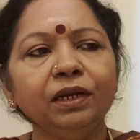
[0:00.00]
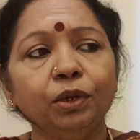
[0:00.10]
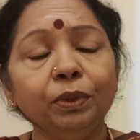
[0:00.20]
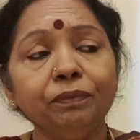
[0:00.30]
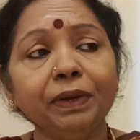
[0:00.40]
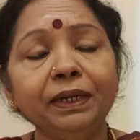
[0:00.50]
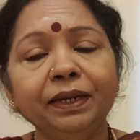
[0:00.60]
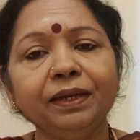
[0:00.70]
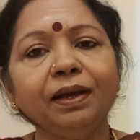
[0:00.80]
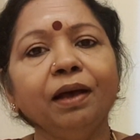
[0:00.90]
Now, if I
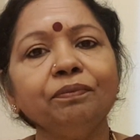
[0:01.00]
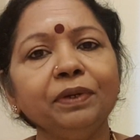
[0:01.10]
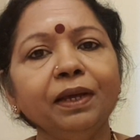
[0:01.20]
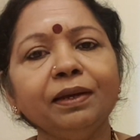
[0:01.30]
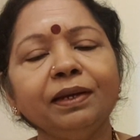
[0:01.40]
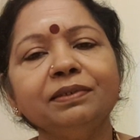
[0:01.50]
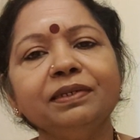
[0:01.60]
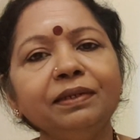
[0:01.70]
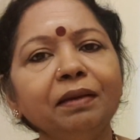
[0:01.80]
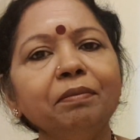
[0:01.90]
take half an hour and
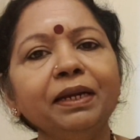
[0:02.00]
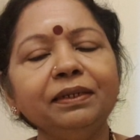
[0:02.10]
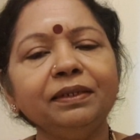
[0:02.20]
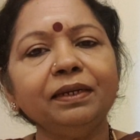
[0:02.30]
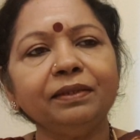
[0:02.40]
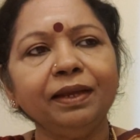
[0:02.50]
sit and meditate,